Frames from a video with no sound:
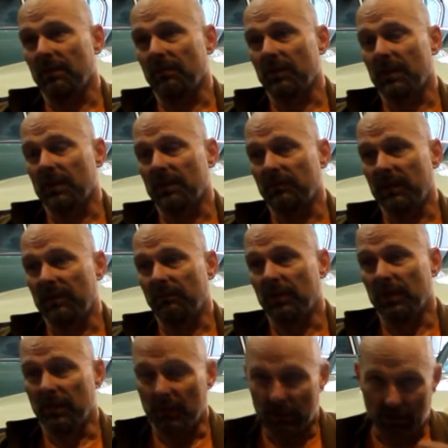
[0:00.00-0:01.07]
because my
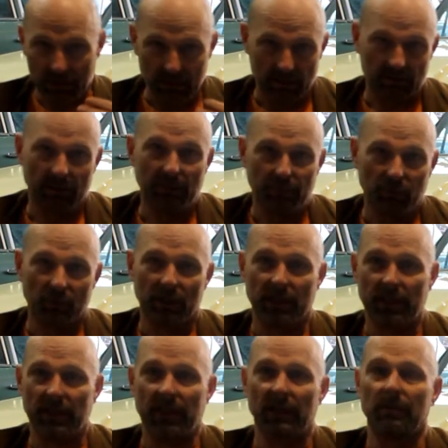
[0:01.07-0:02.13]
brother could keep
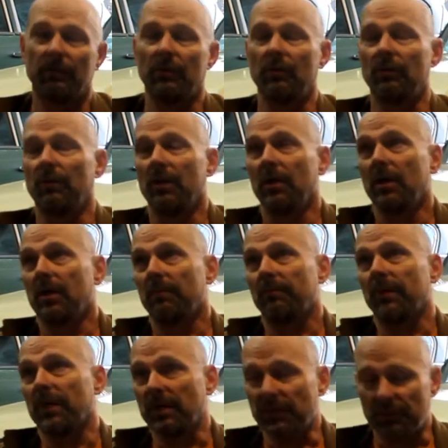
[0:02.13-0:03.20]
working, I do
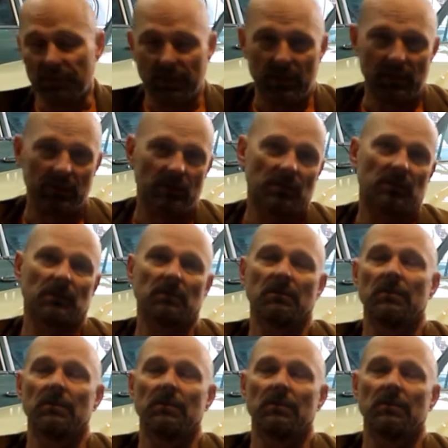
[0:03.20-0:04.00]
parts runs,